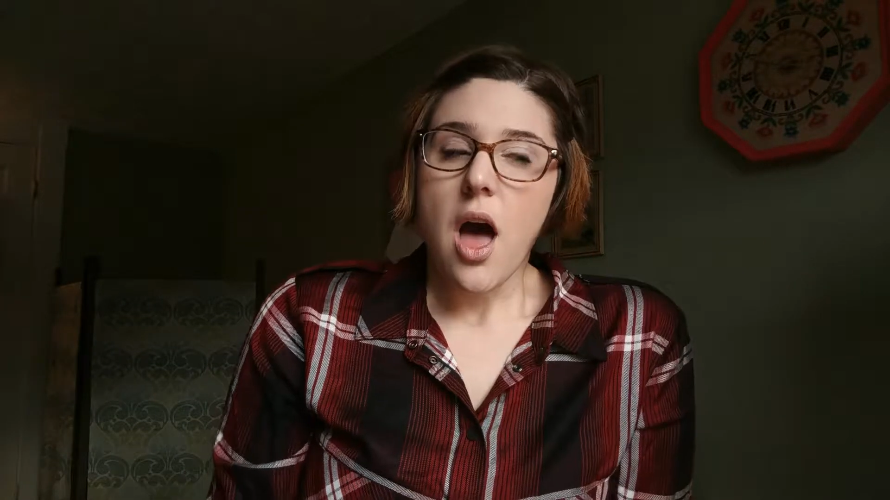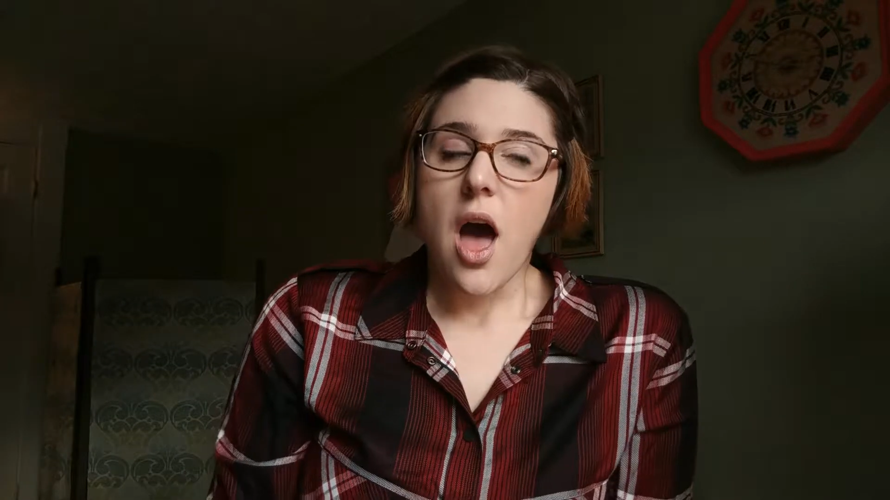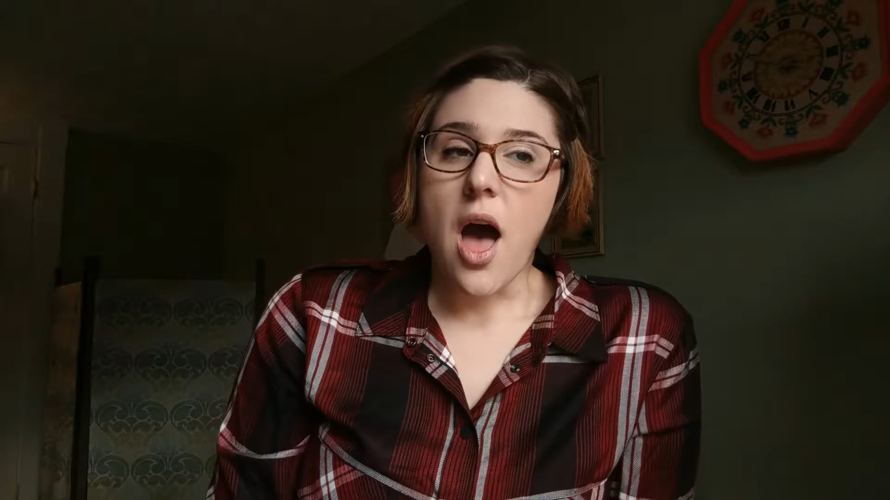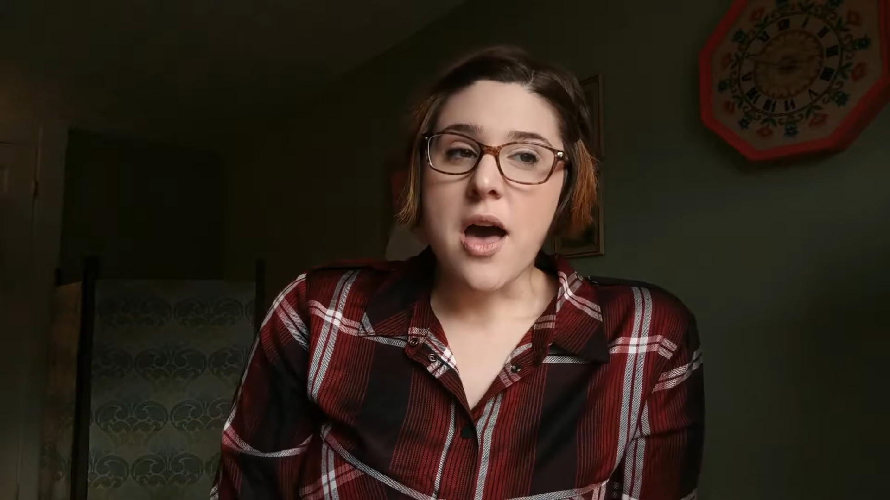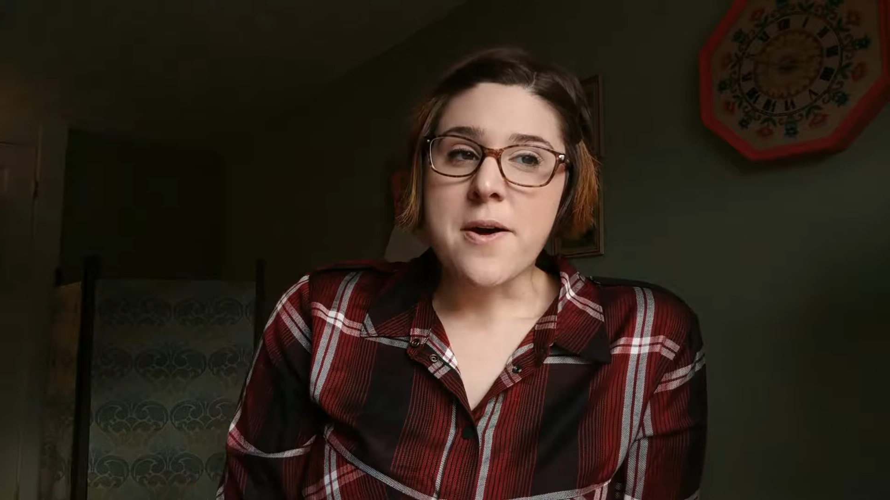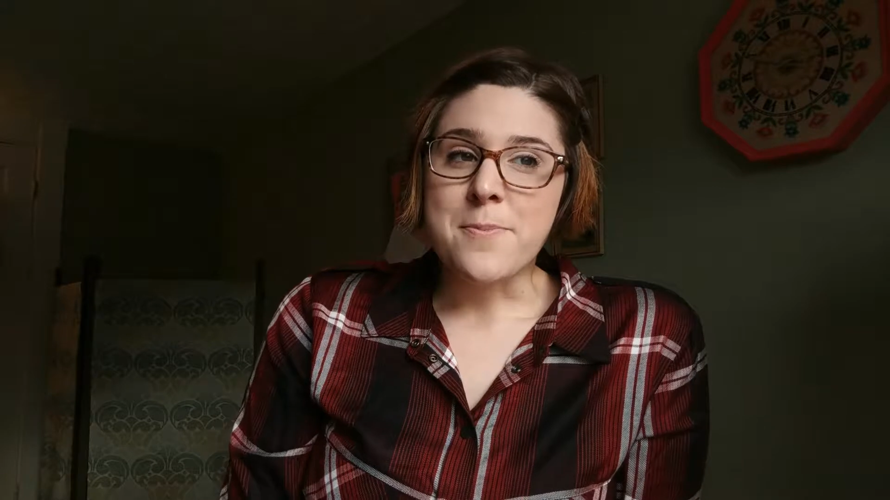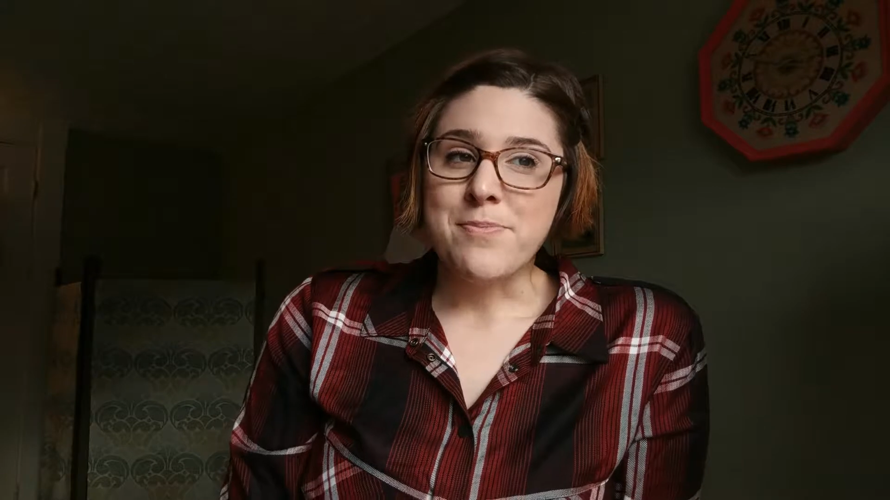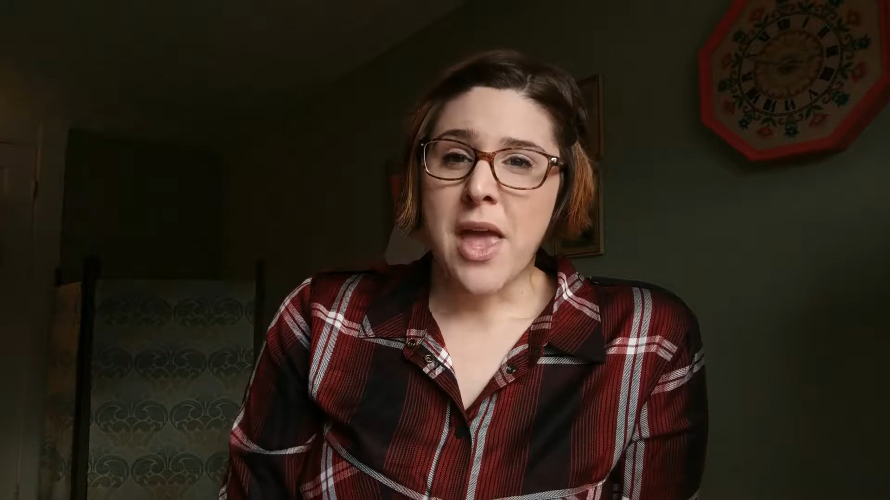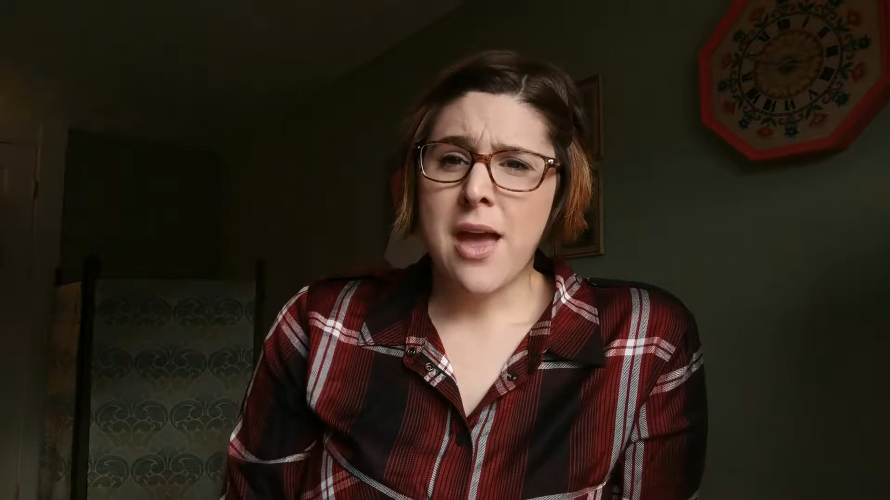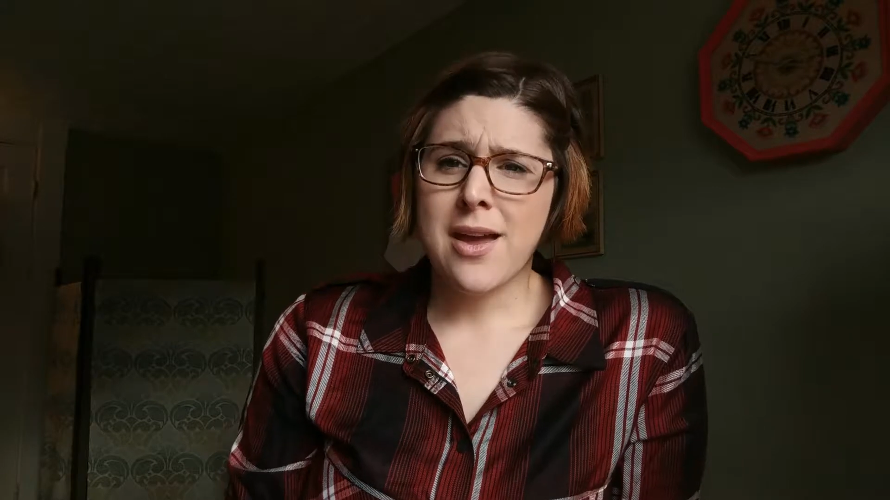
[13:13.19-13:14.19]

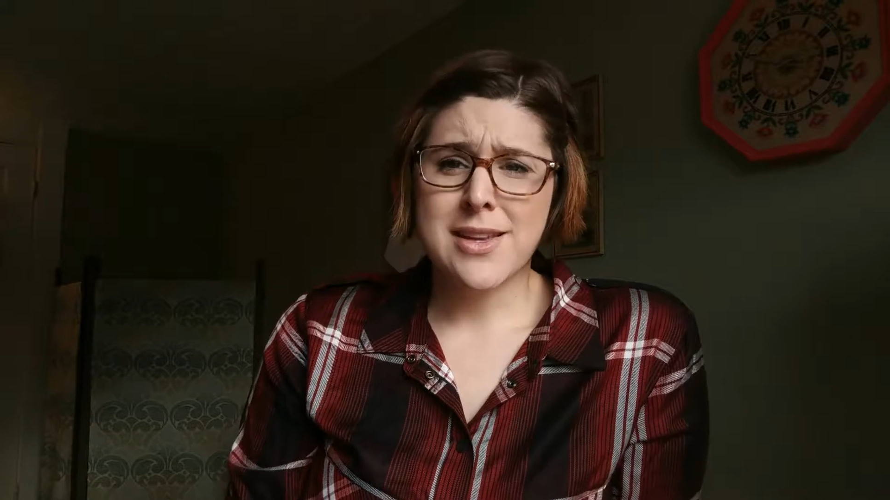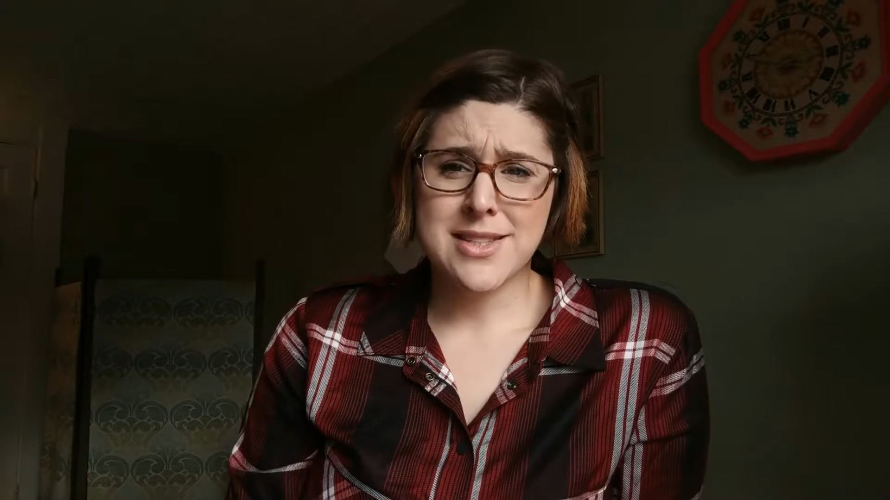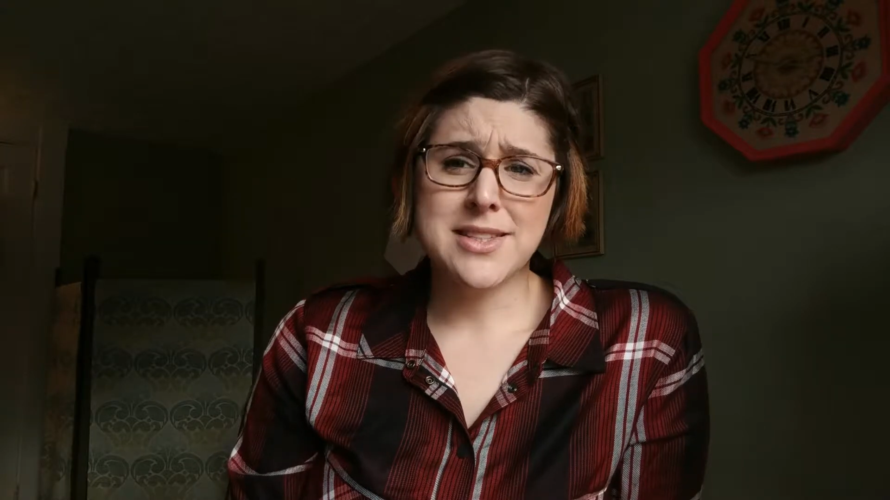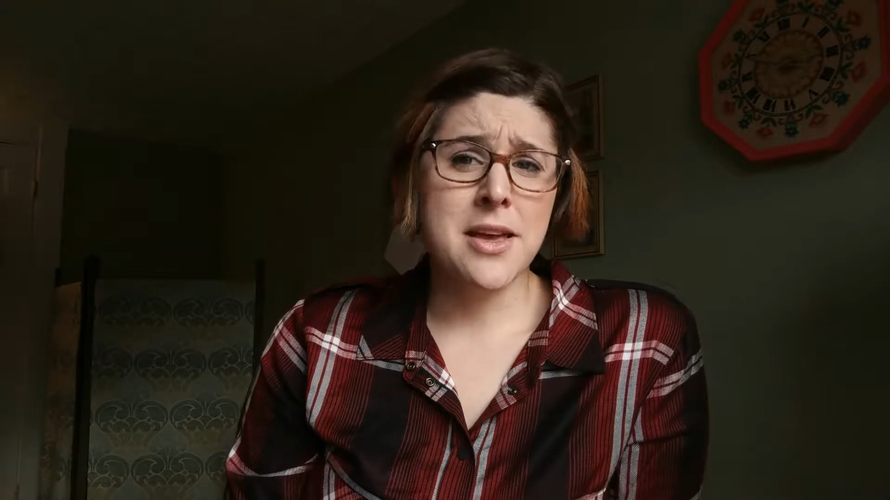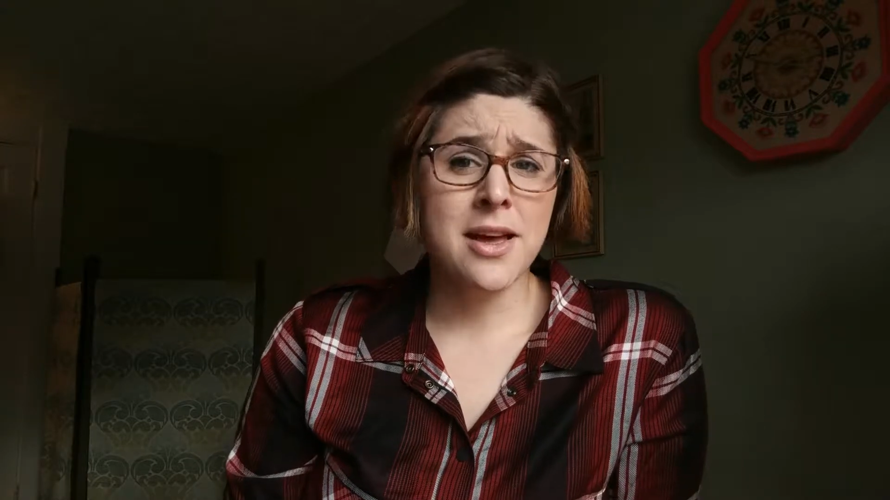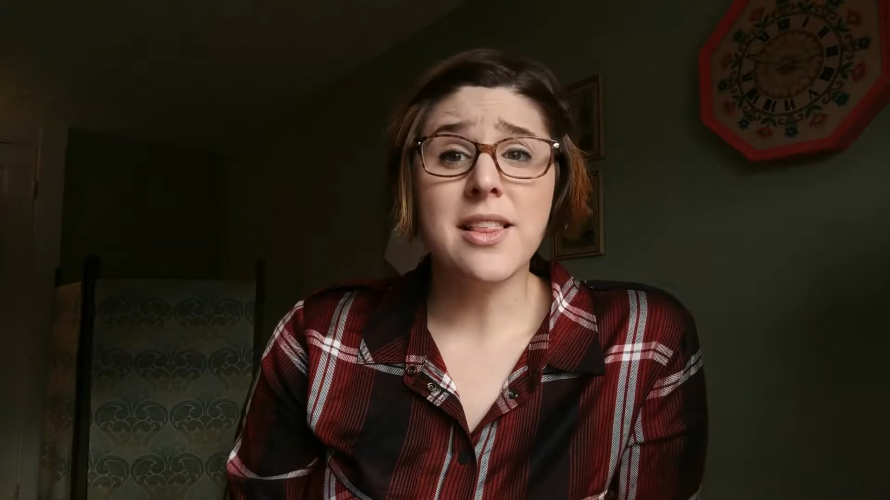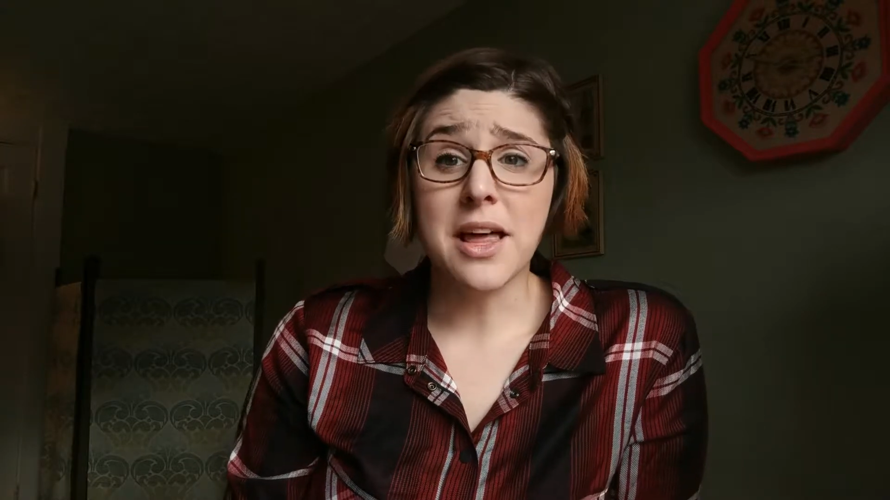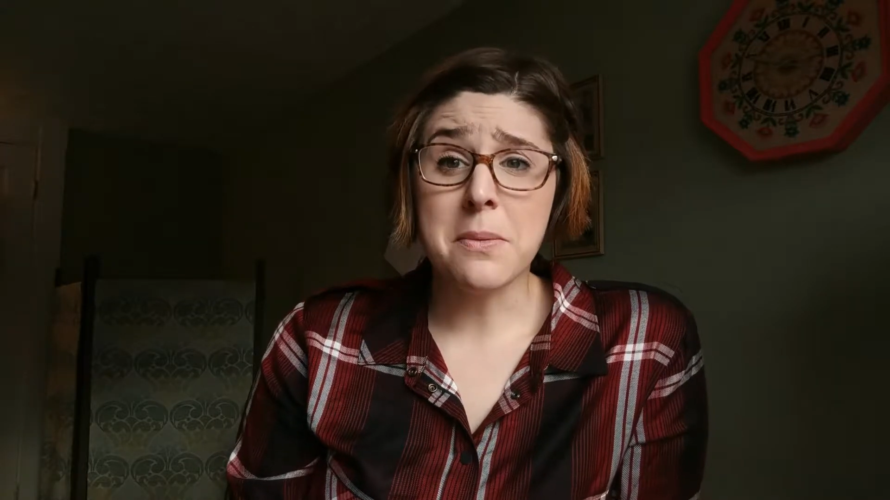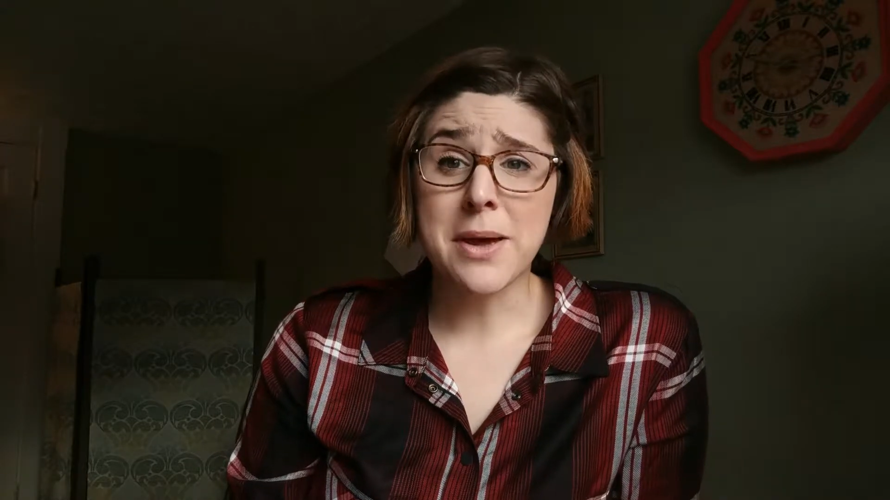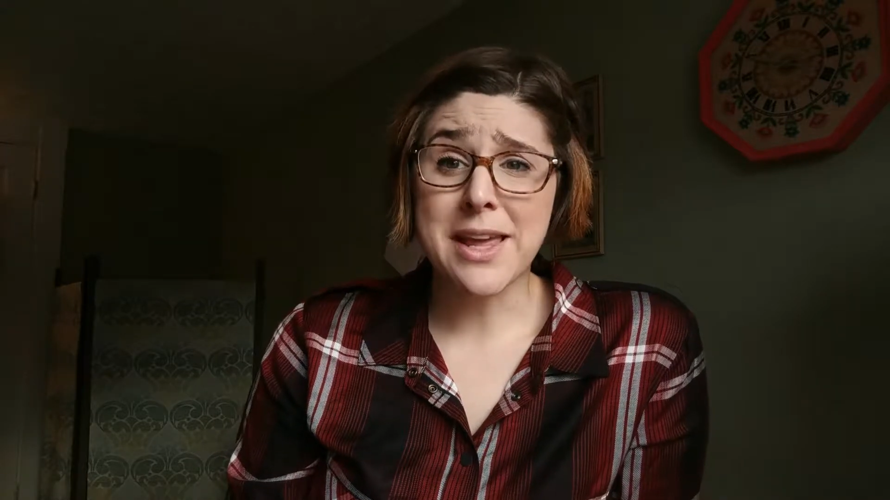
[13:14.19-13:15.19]
because it's a
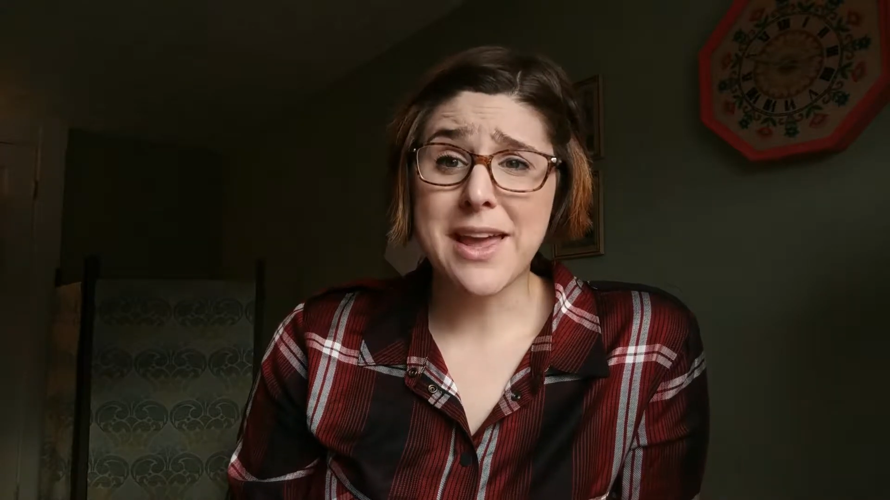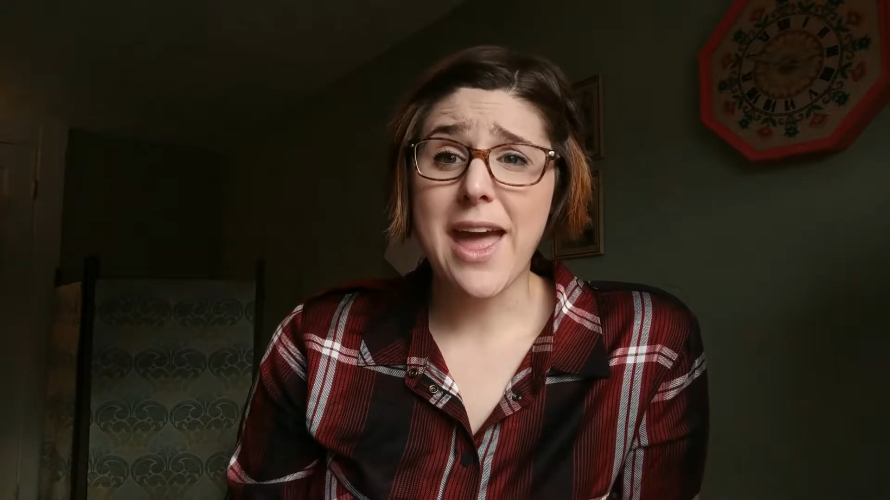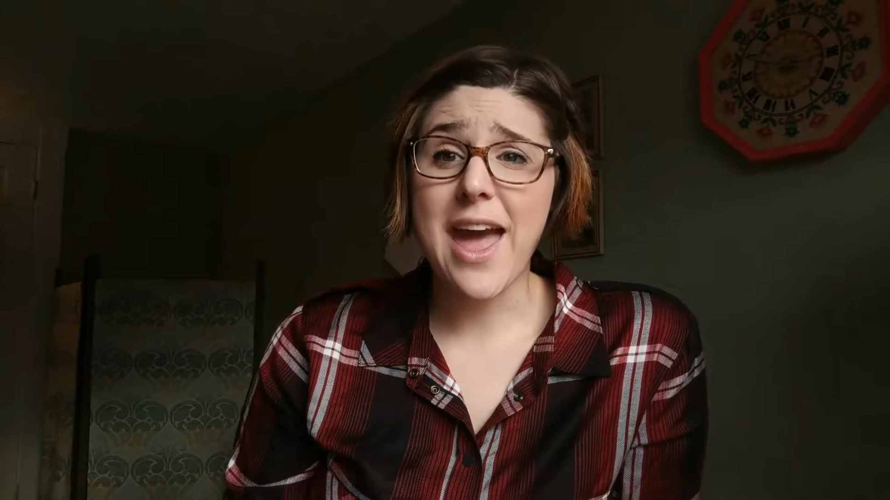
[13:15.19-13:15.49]
lot of money.